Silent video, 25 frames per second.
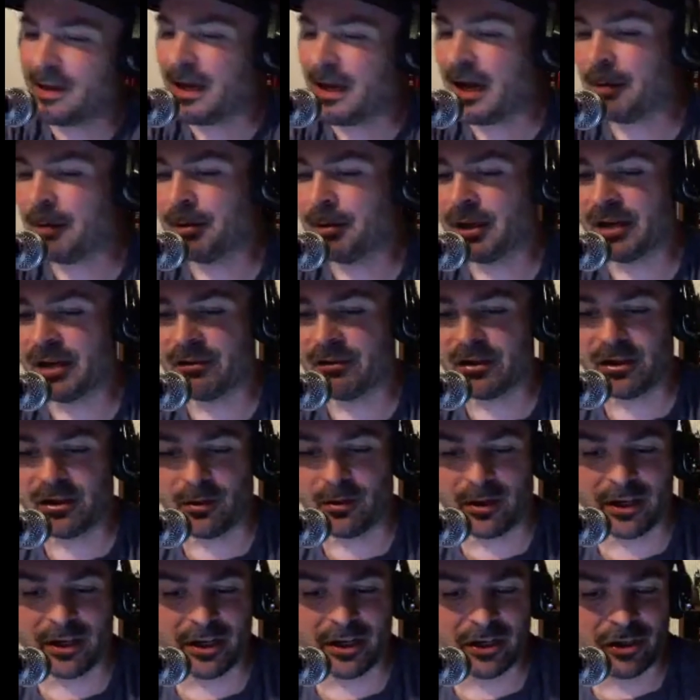I believe it.
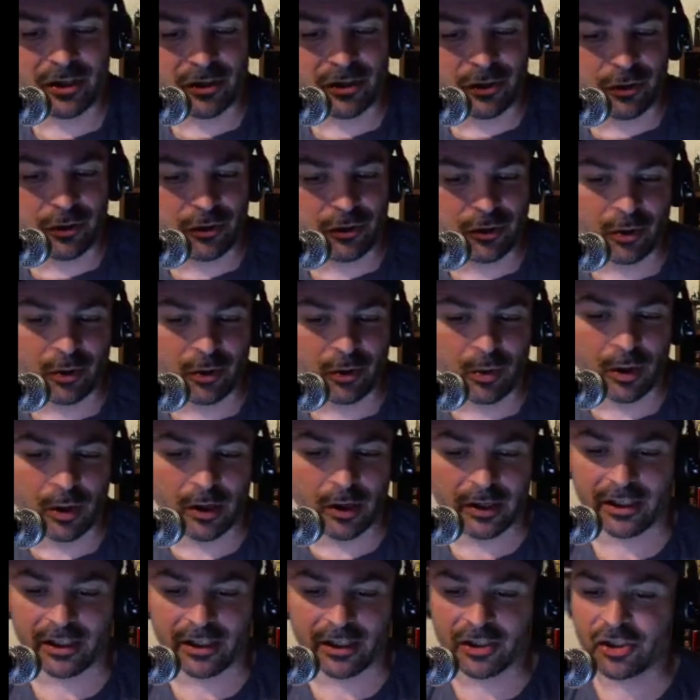Well, you do the
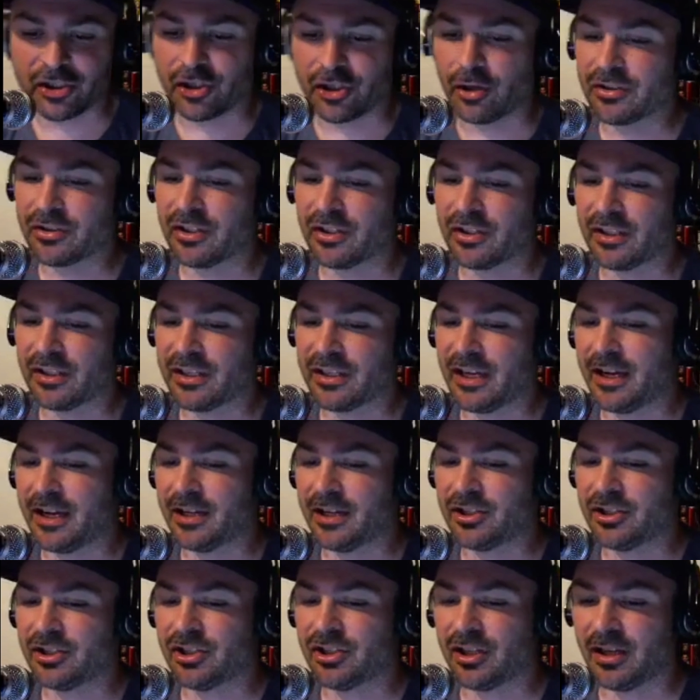work, and it shows in the
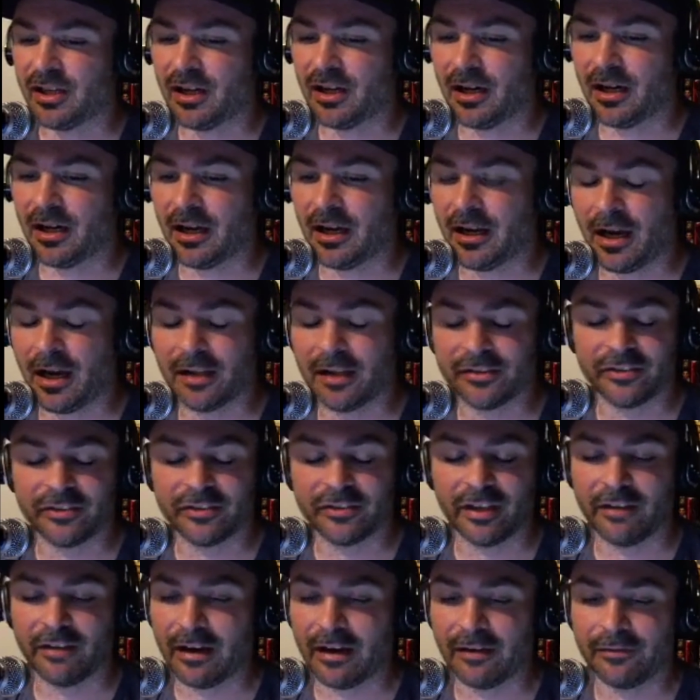cage. And, uh, and honestly,
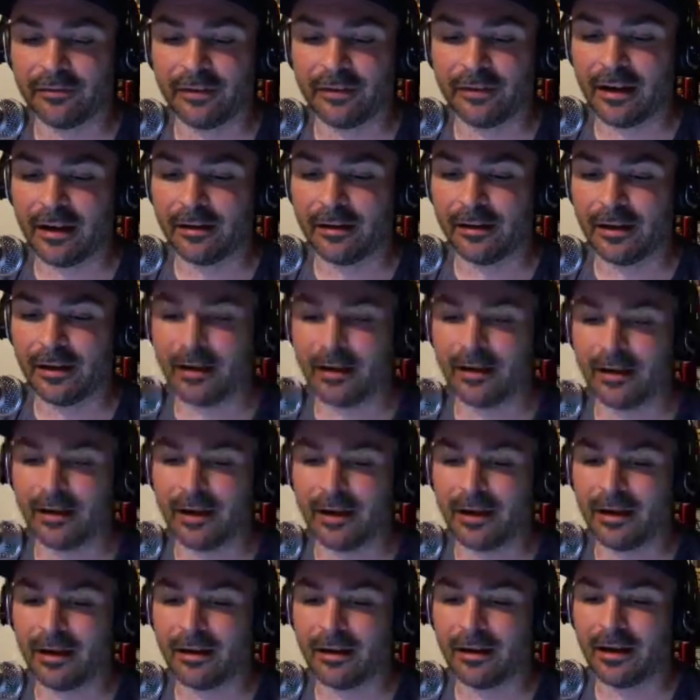I've, I've, i
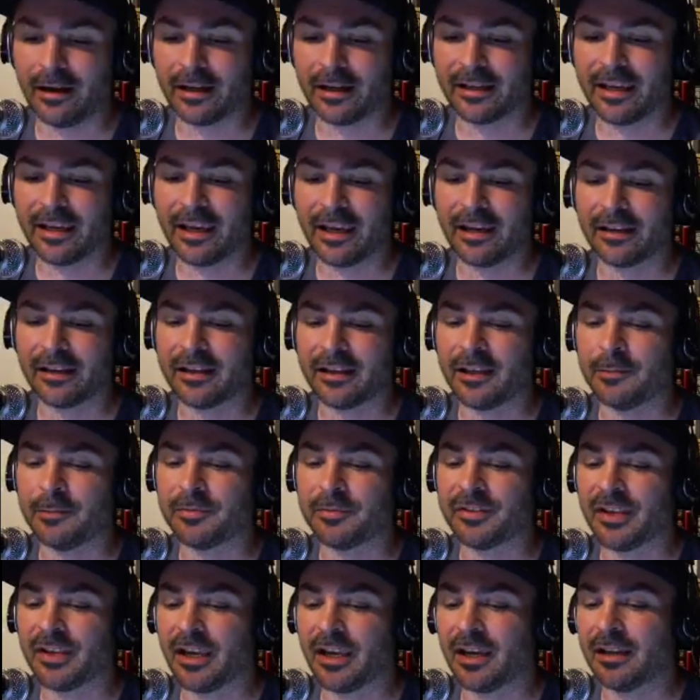I, I, can't keep
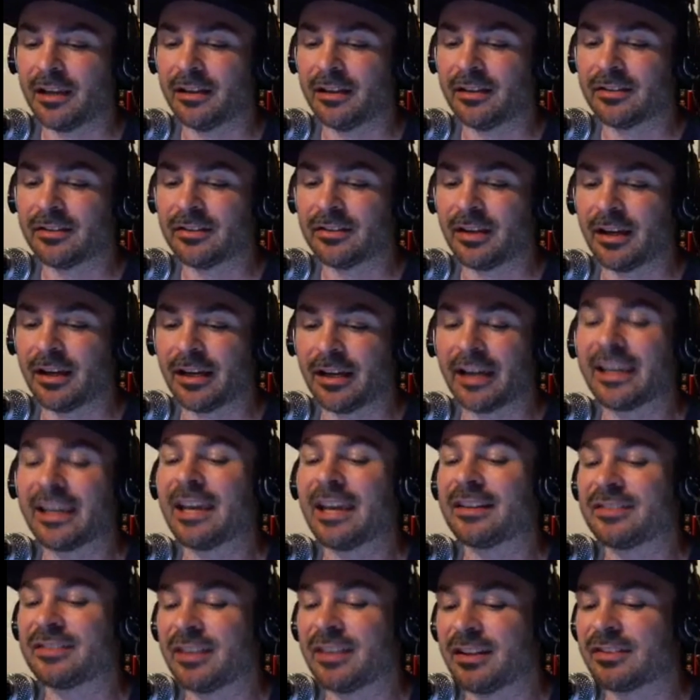saying this. I, I,
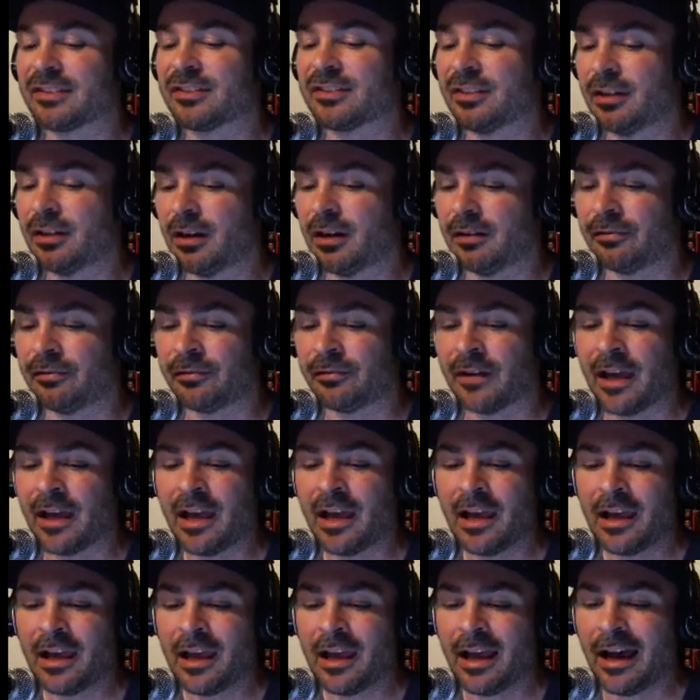can't say this enough.
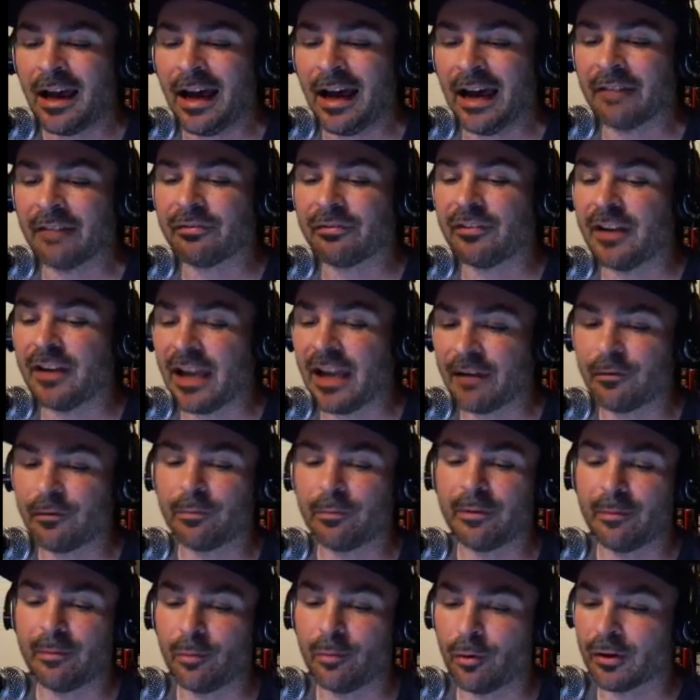I've never
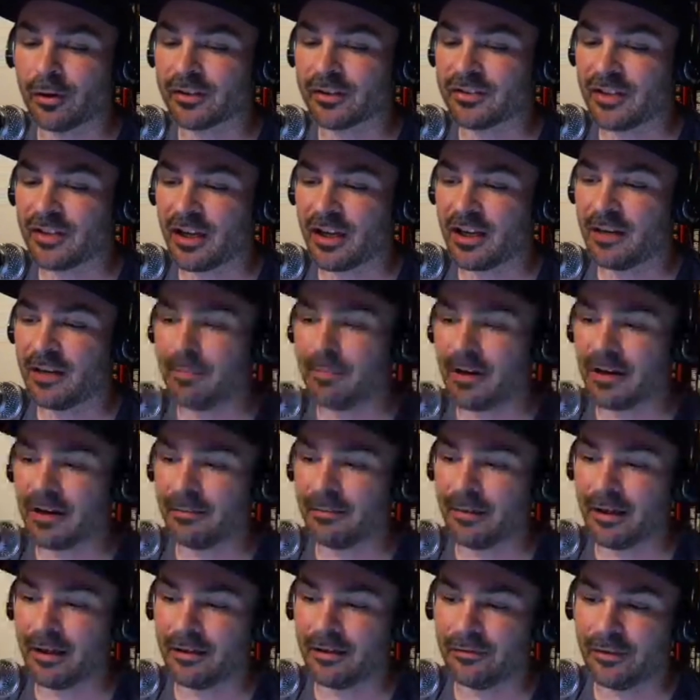been more excited about a
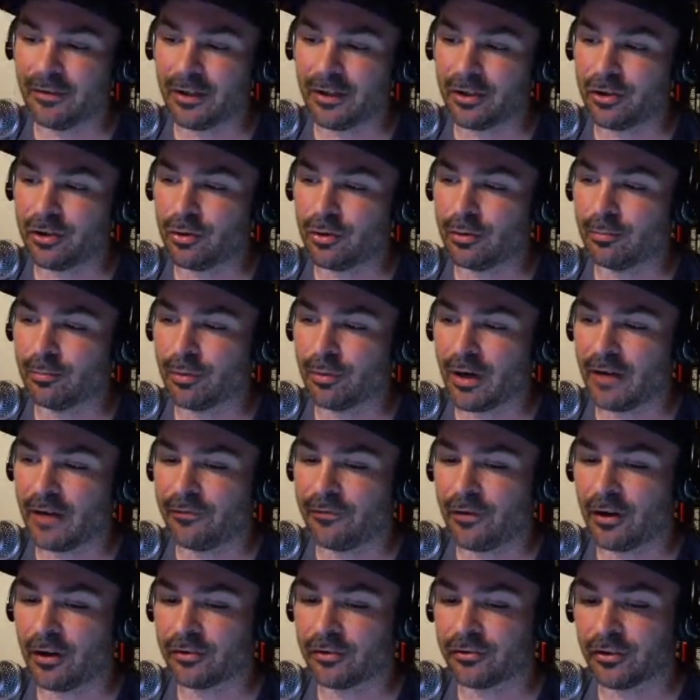main event. You and Brian
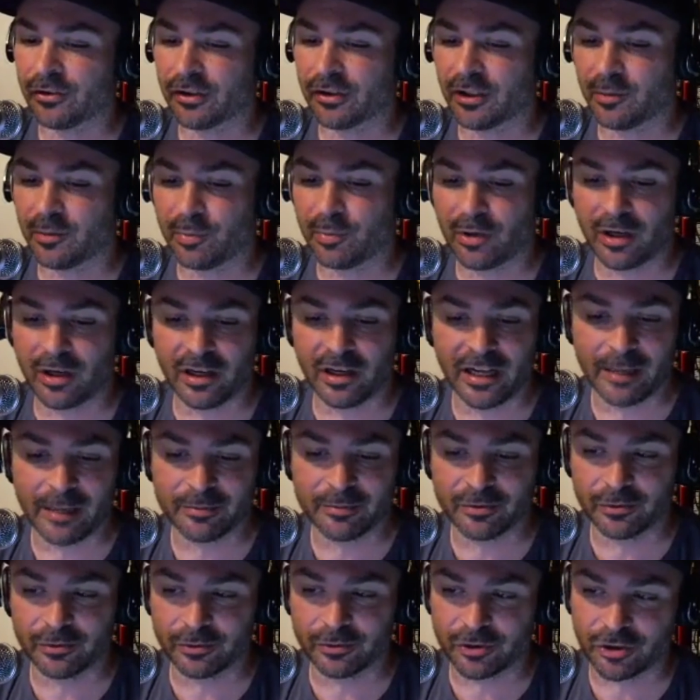Foster are going to put on an
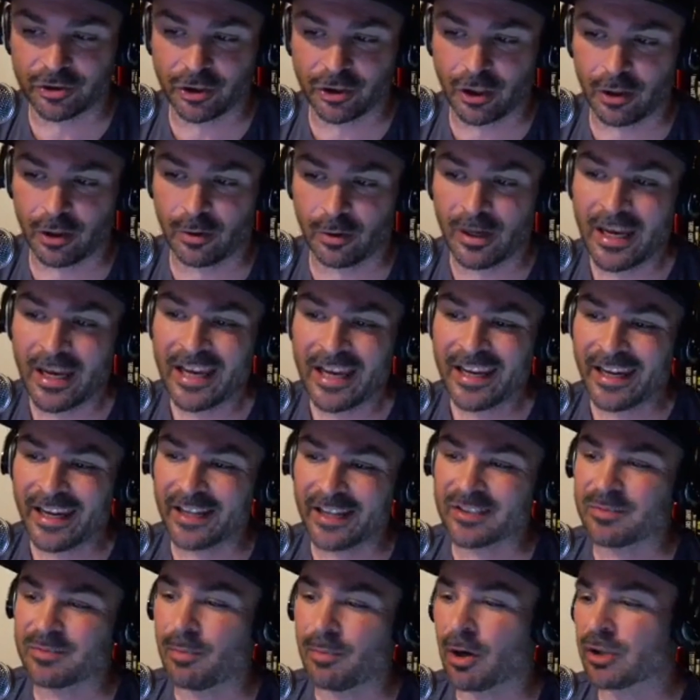absolute show.
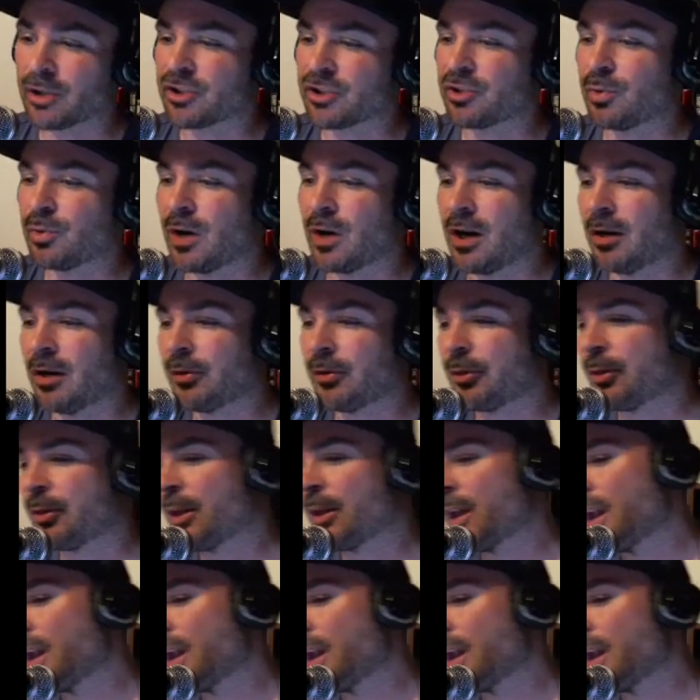It's March 12th,